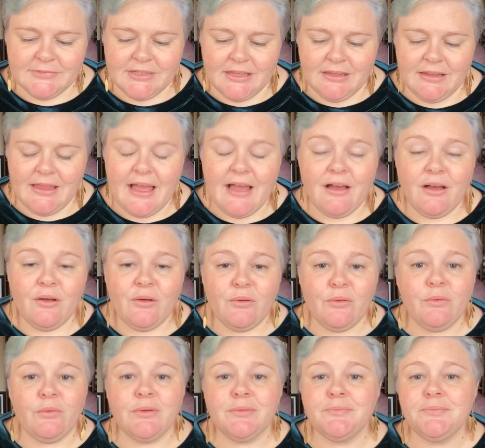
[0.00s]

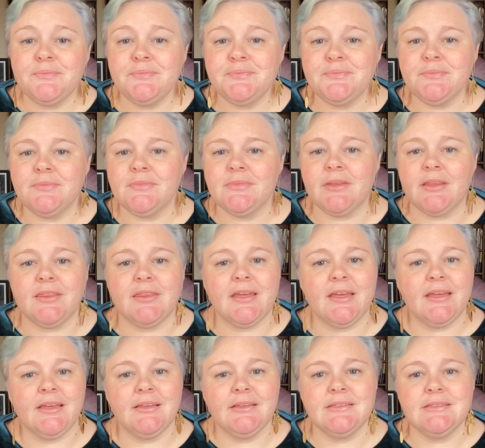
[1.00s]
Allow the
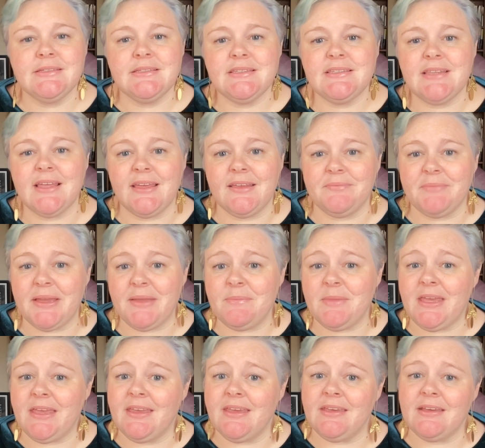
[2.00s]
things that might
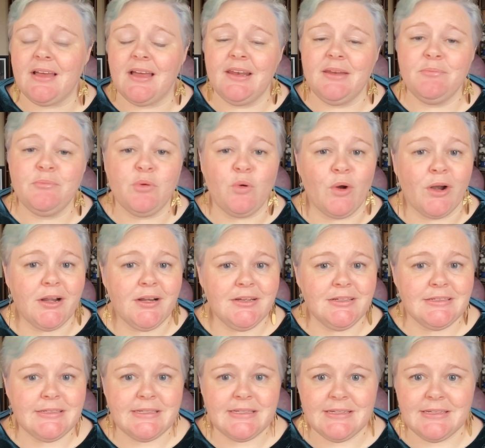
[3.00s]
be
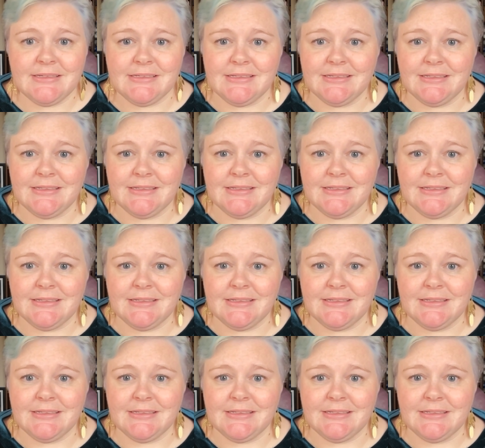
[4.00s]
unimportant